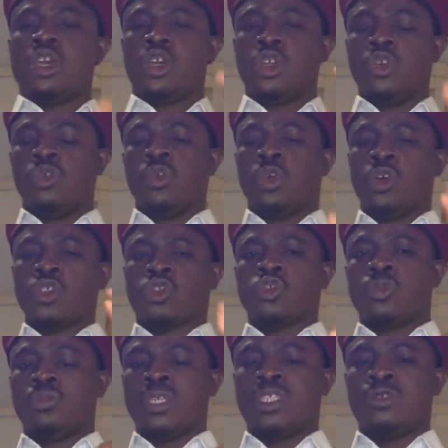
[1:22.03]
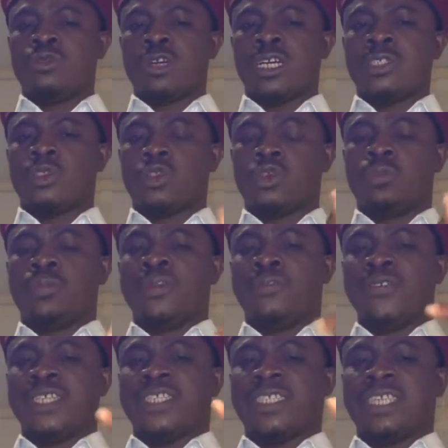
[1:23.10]
You will also be the one to
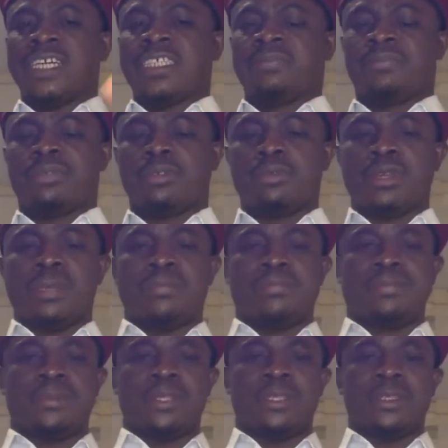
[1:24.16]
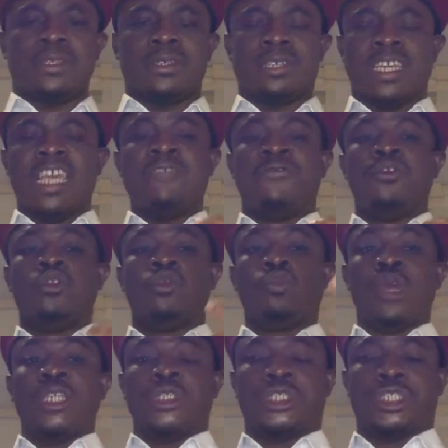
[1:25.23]
prevent that problem if you
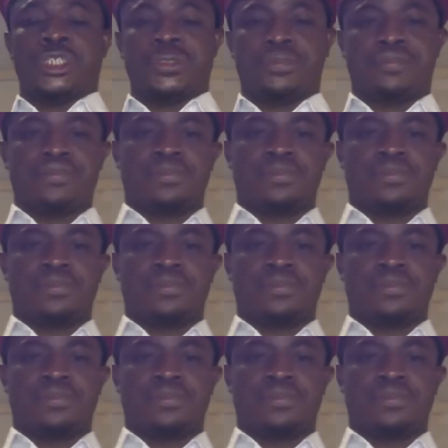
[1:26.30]
wish.